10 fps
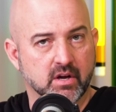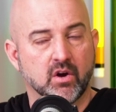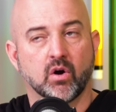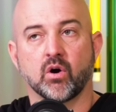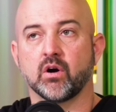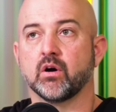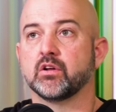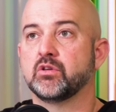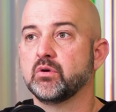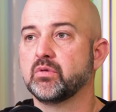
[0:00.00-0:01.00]
Yeah. Or
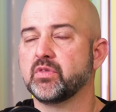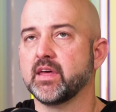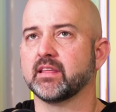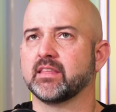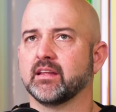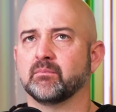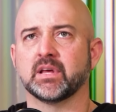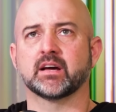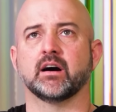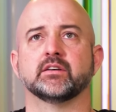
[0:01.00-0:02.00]
you think that
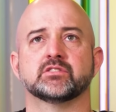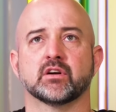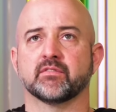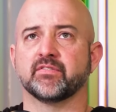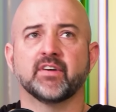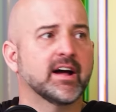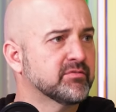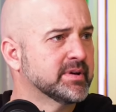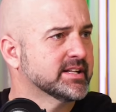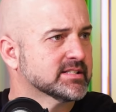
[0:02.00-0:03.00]
because they're
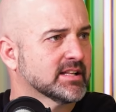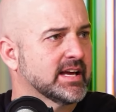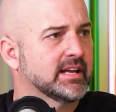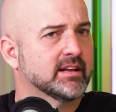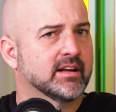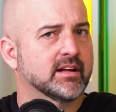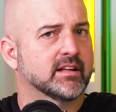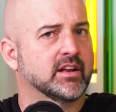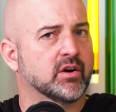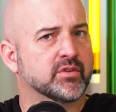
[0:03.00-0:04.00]
5 minutes late,
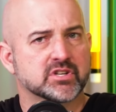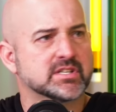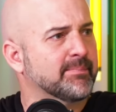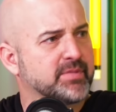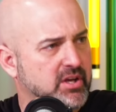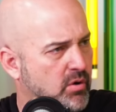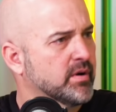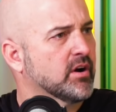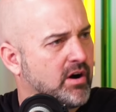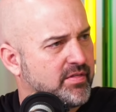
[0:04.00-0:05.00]
you know, there's something
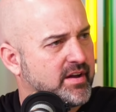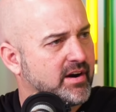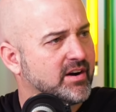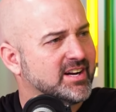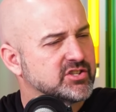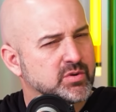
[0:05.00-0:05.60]
going on there. Mm-hmm.